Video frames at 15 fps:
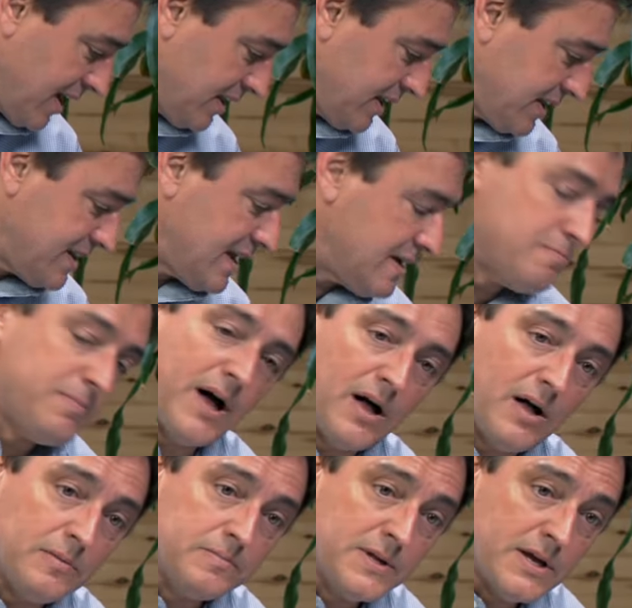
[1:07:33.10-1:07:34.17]
the L E D
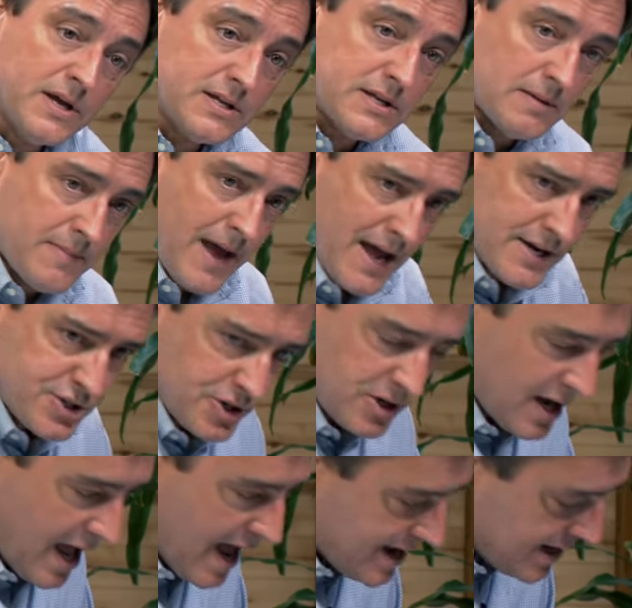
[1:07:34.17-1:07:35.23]
bulb to match
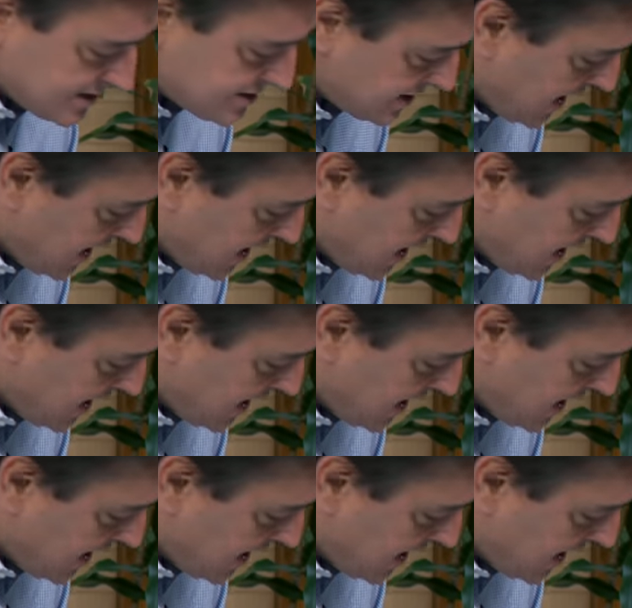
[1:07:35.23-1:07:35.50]
your lighting